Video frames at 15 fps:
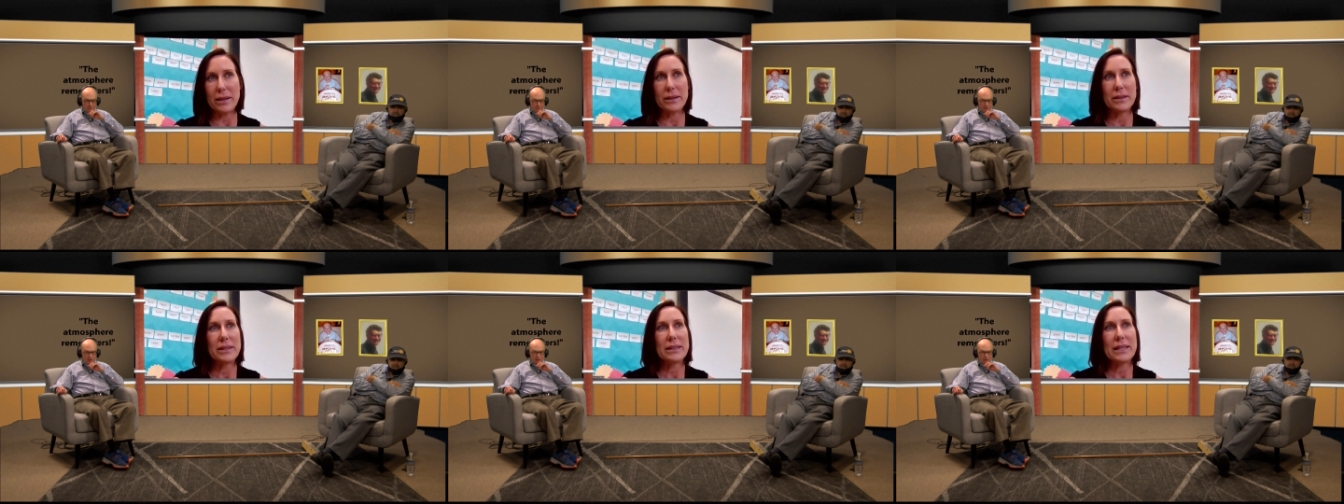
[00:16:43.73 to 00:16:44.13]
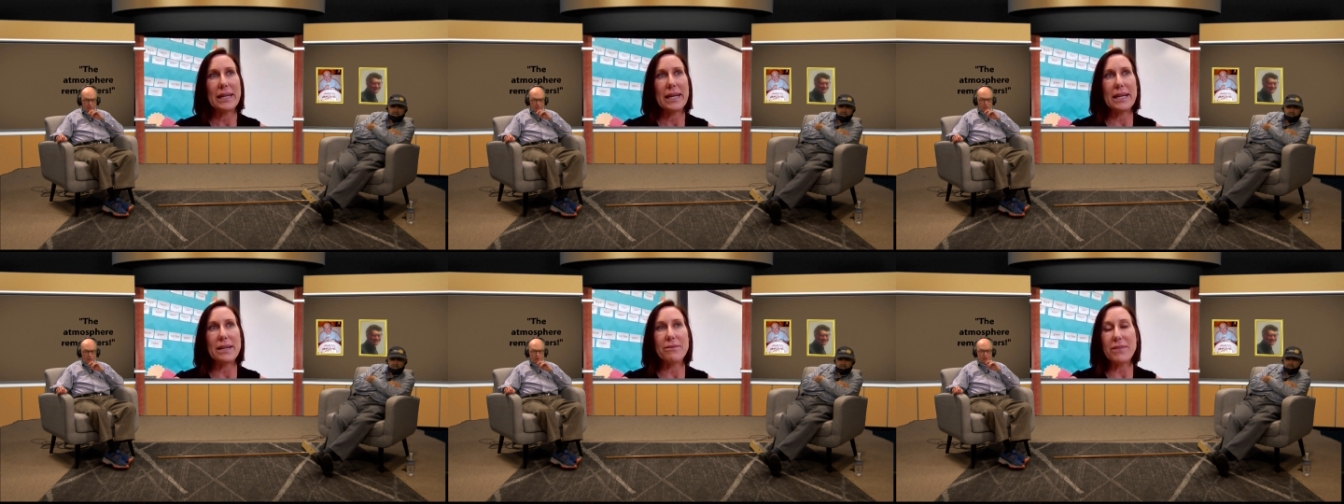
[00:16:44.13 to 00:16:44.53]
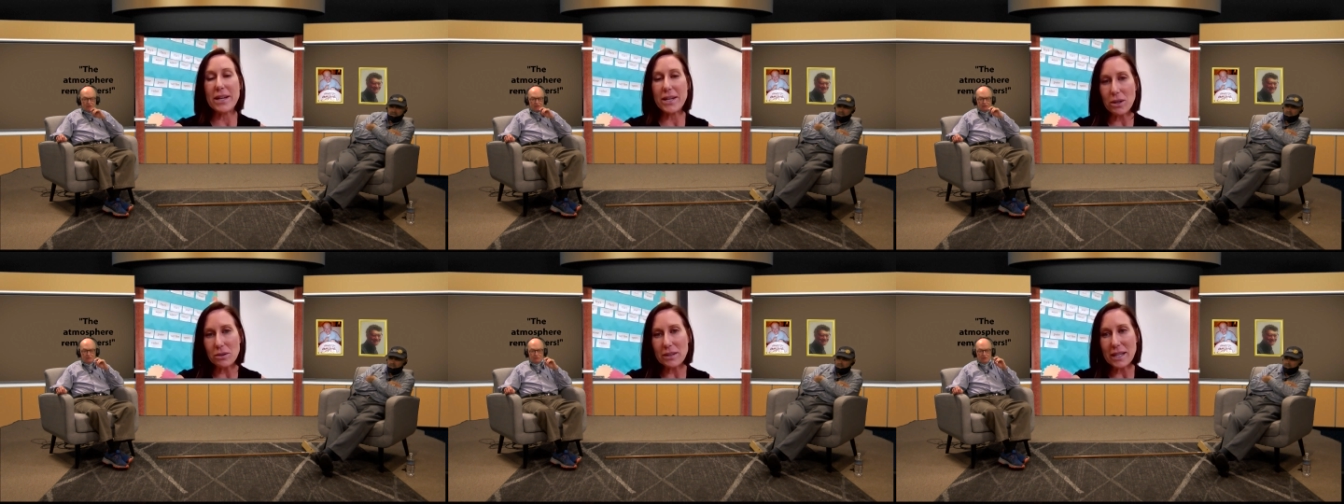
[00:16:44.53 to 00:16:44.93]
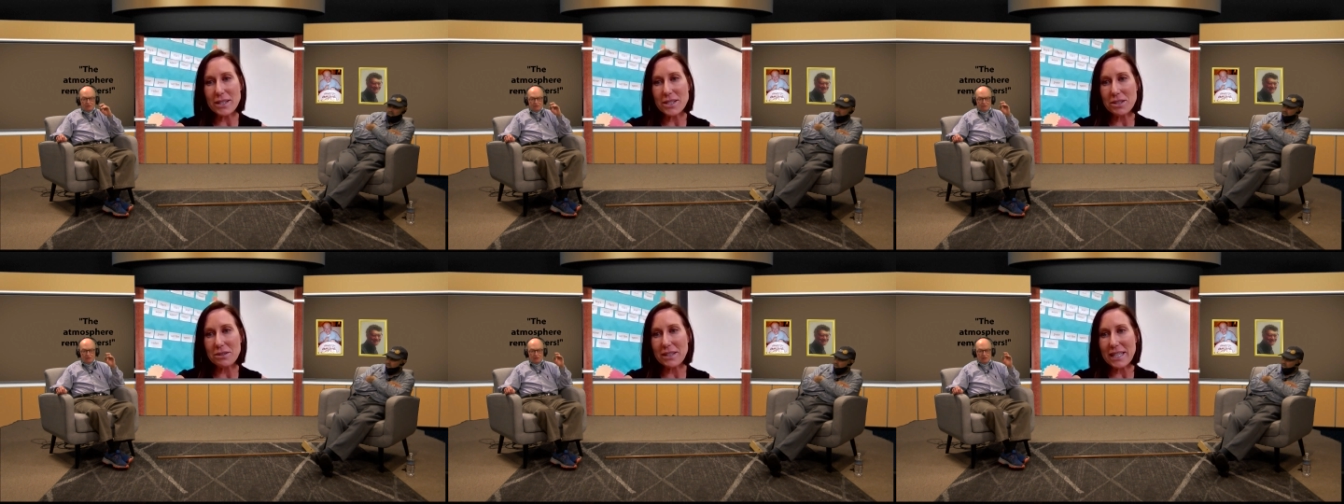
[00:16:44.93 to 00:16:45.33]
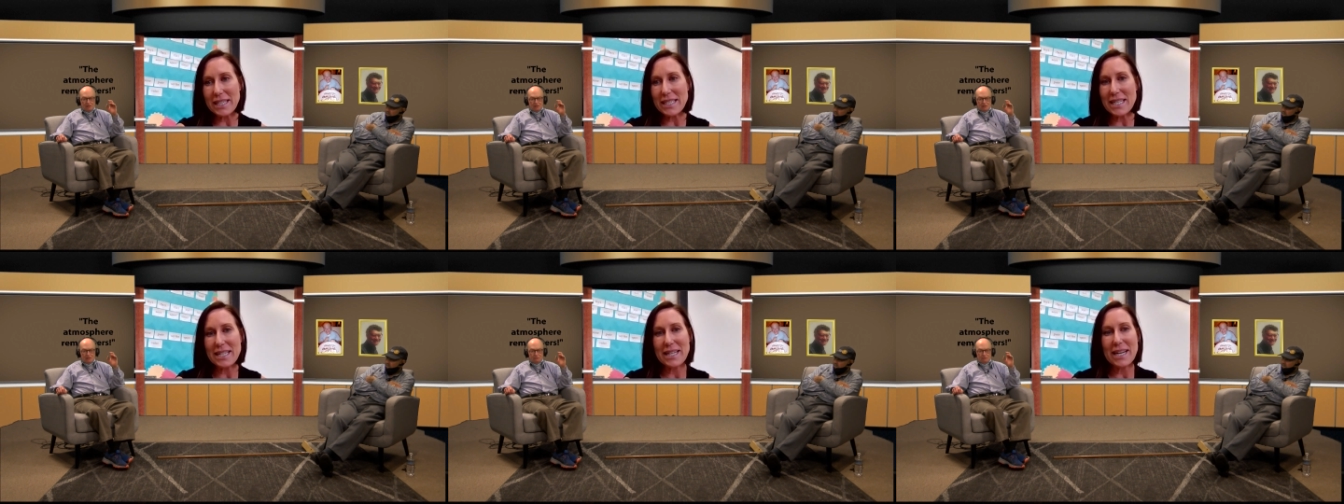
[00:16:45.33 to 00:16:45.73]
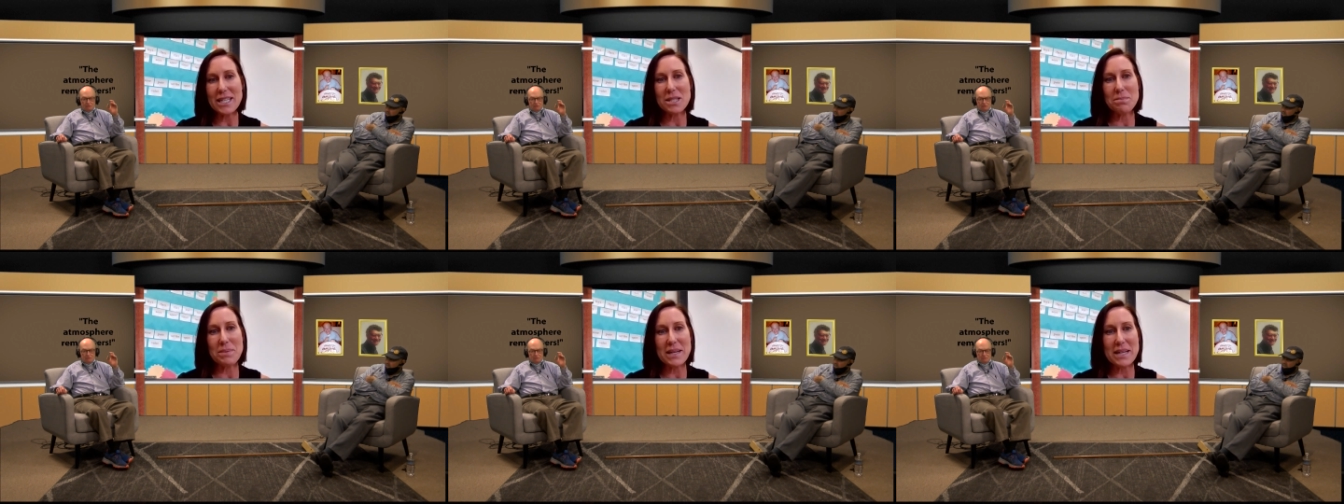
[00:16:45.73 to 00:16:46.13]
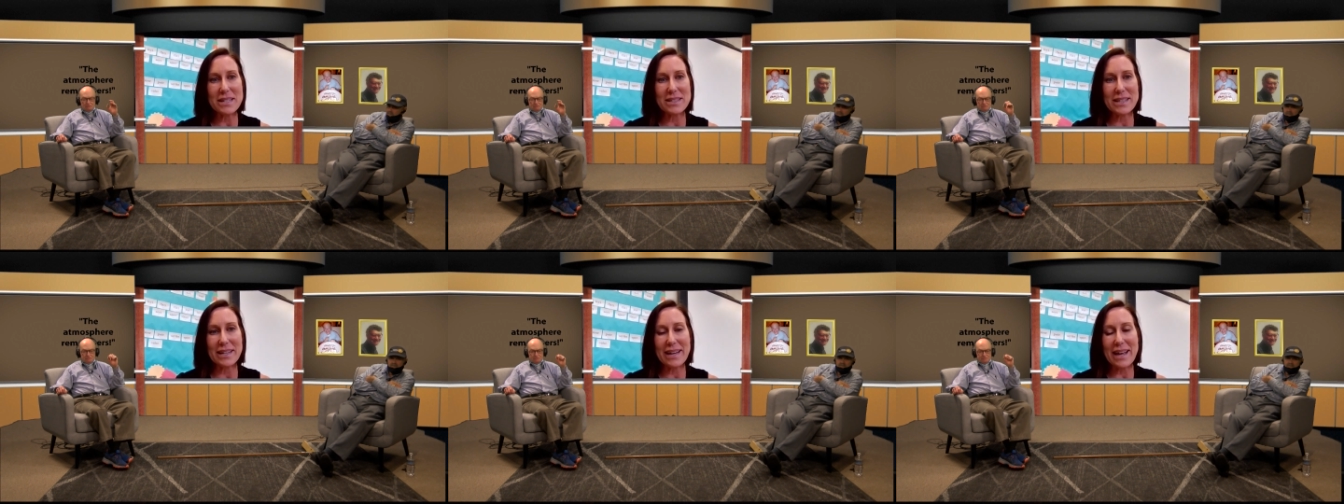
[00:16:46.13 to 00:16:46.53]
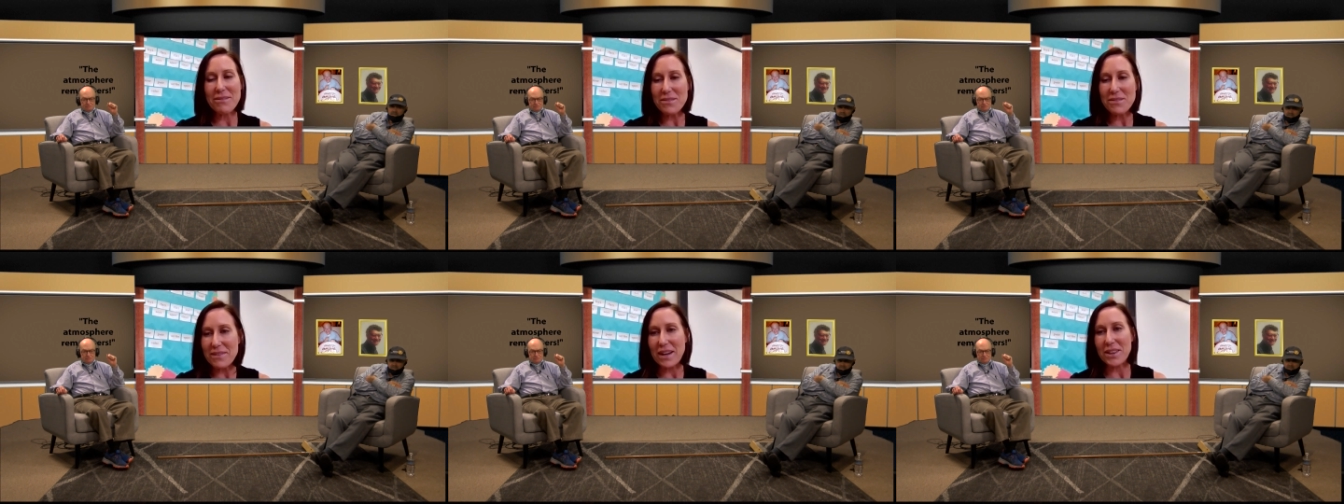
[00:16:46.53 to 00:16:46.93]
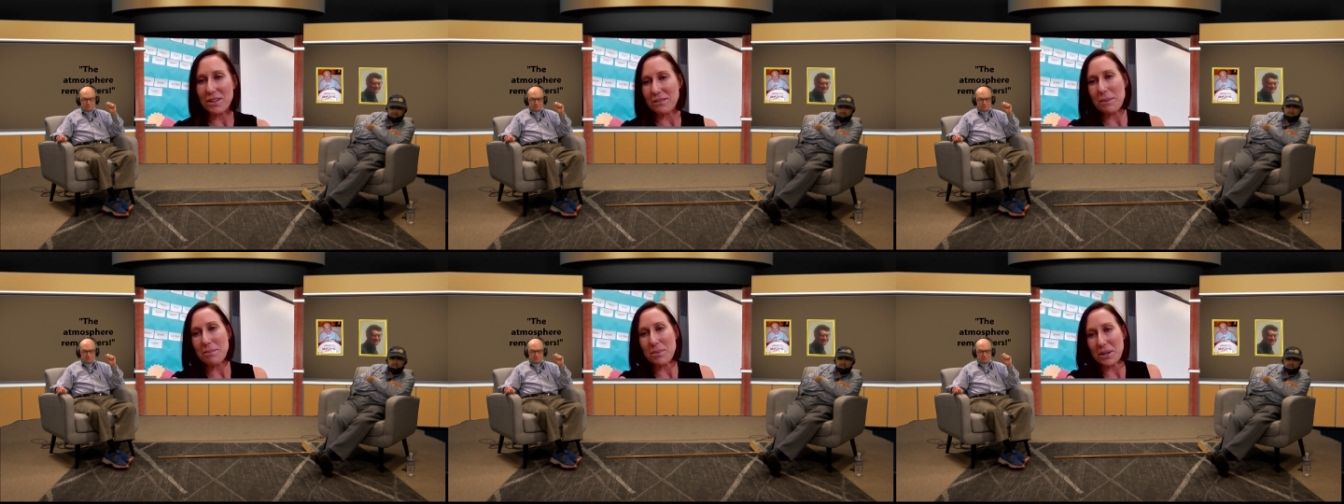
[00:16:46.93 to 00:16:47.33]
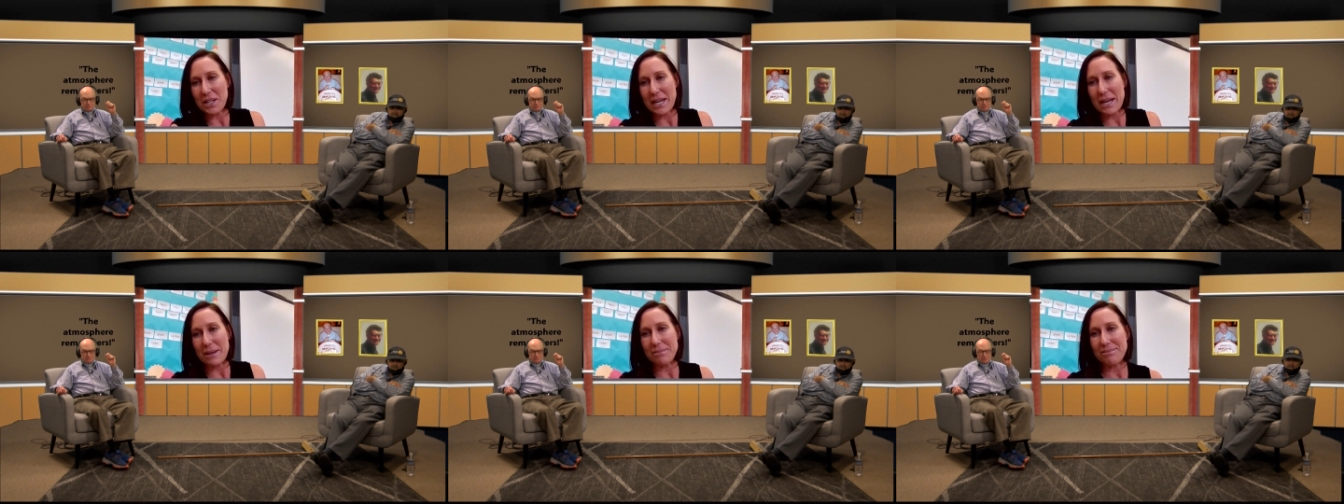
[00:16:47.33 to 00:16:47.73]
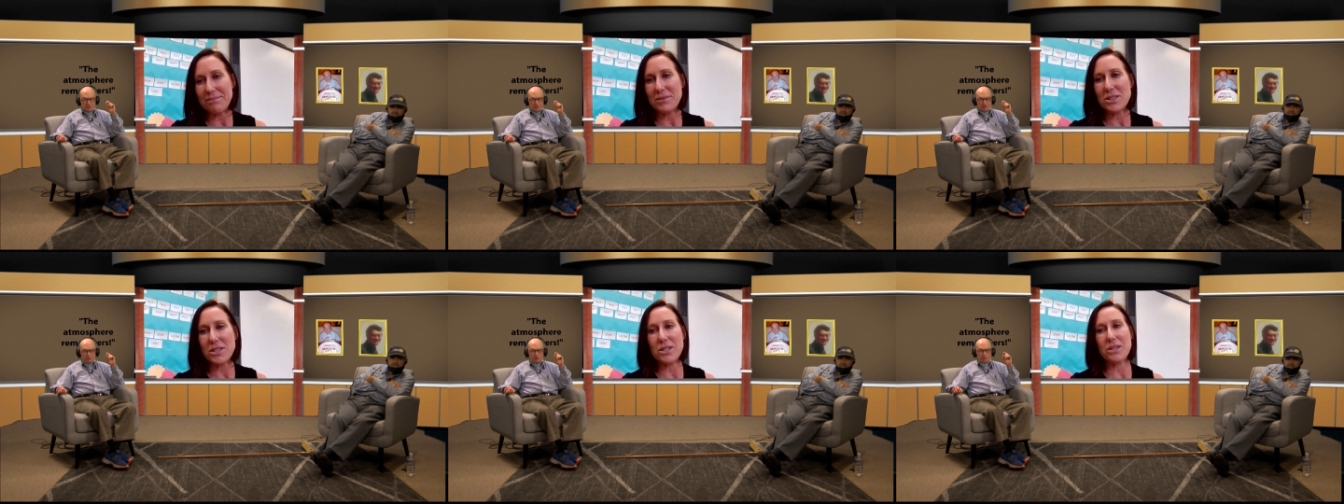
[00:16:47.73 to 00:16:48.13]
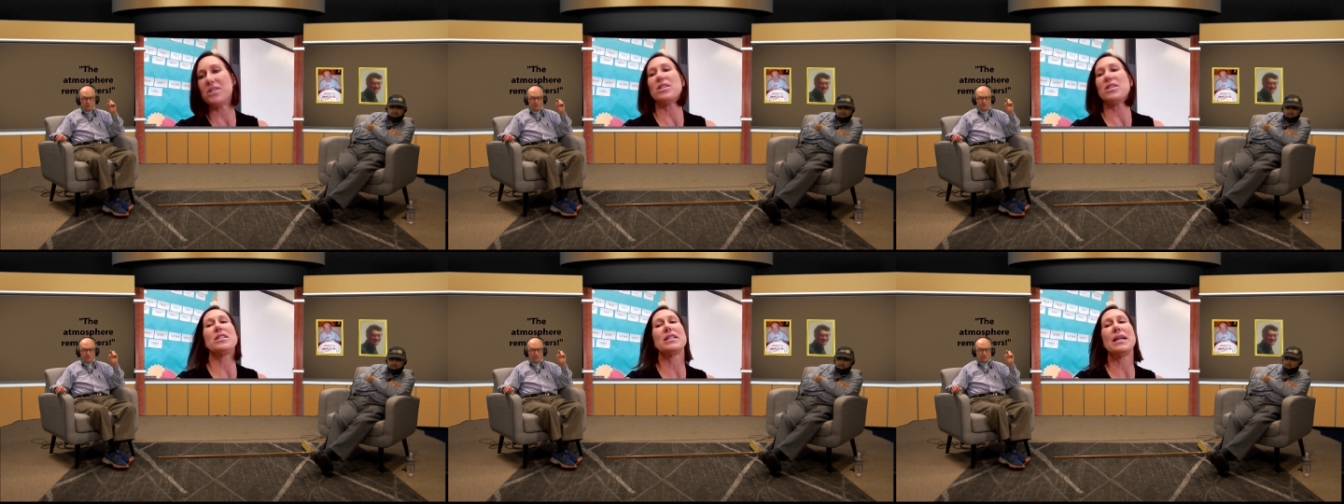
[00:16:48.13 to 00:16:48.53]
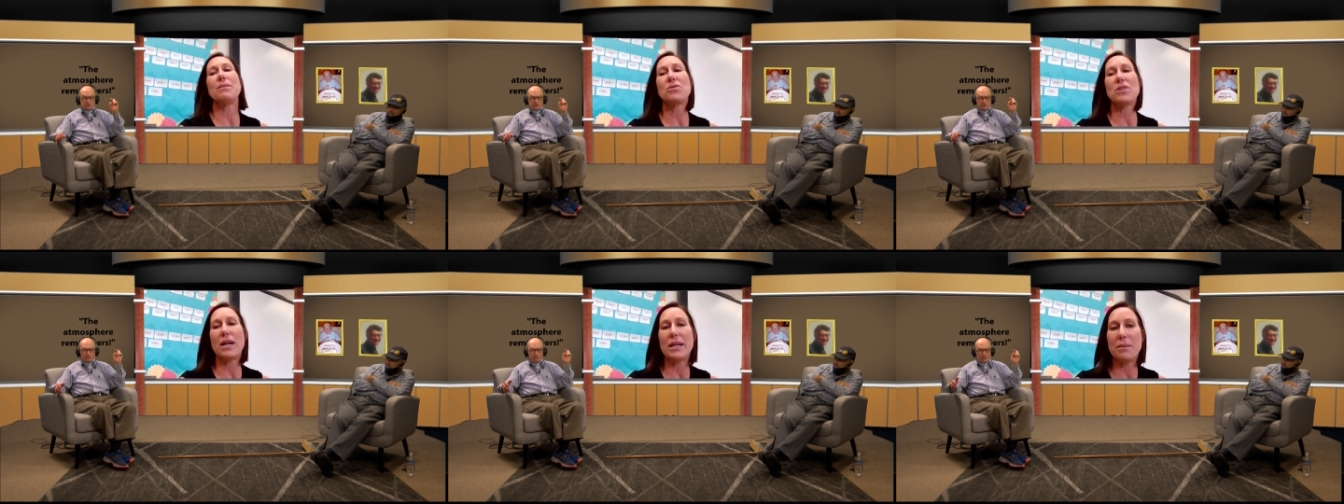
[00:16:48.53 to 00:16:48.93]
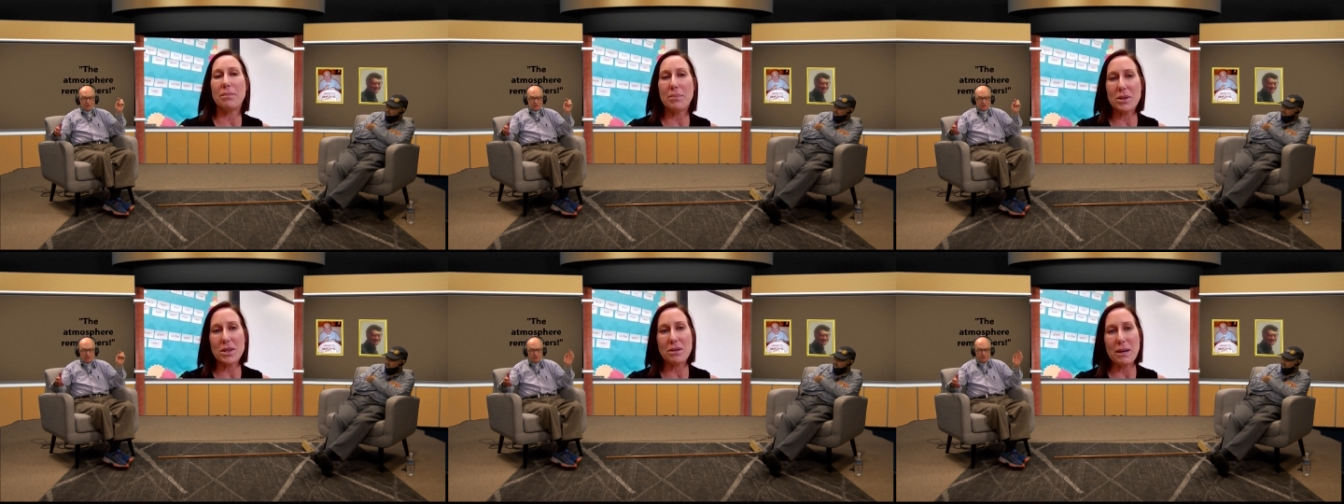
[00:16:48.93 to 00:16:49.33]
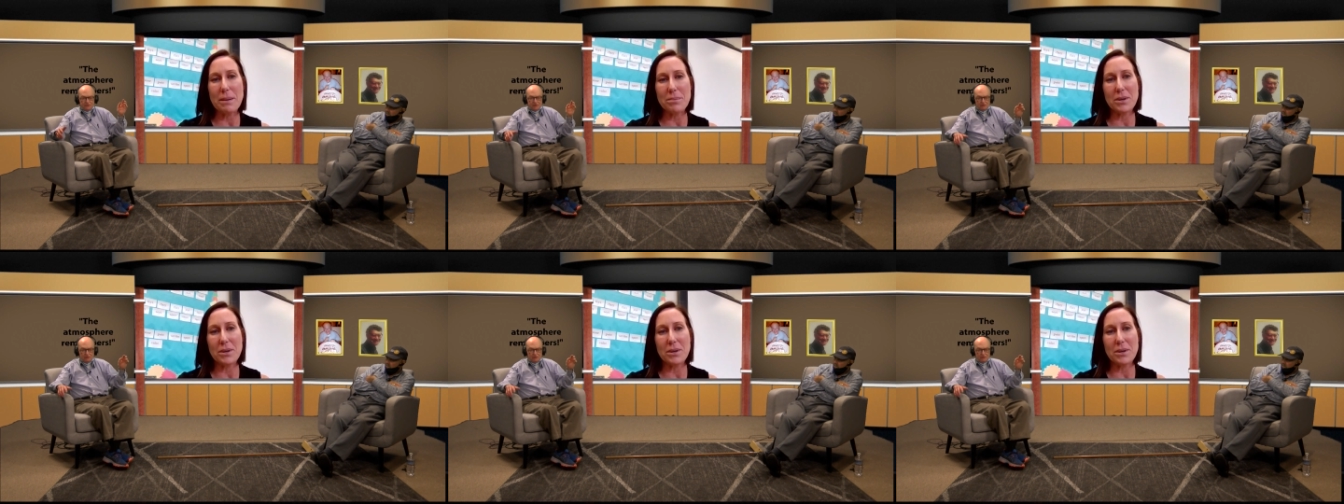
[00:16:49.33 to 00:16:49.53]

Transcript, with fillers: I mean, they don't and want, if they, they don't, don't like to... to read, it's because they haven't found the right book yet. We so were forced to read stuff.